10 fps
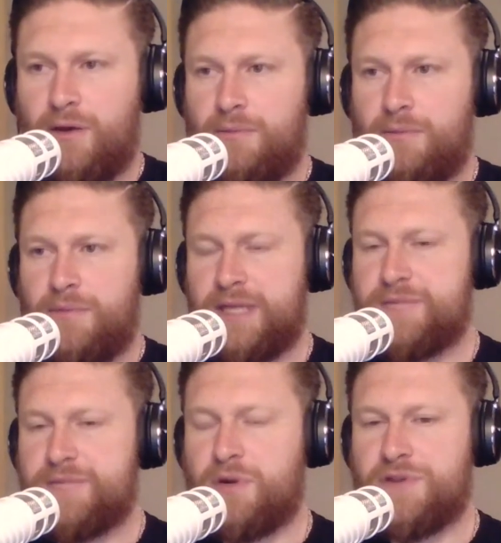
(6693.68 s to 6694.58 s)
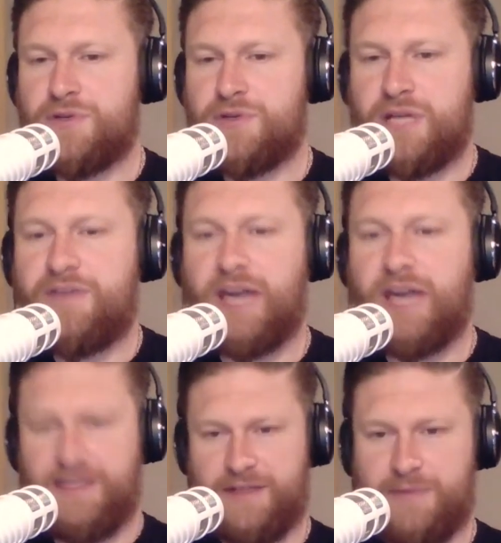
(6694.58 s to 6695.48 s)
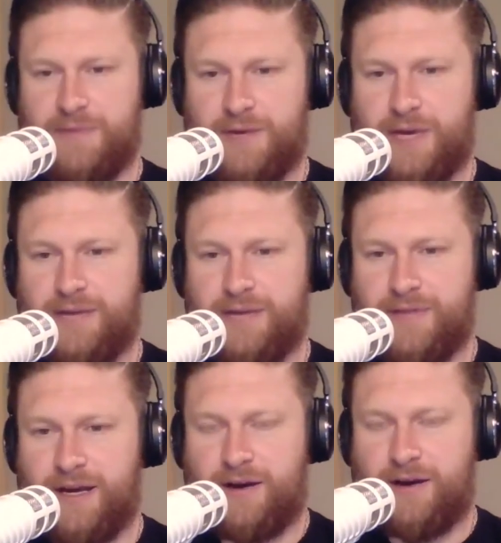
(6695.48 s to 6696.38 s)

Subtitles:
That is because you're living in them in a way that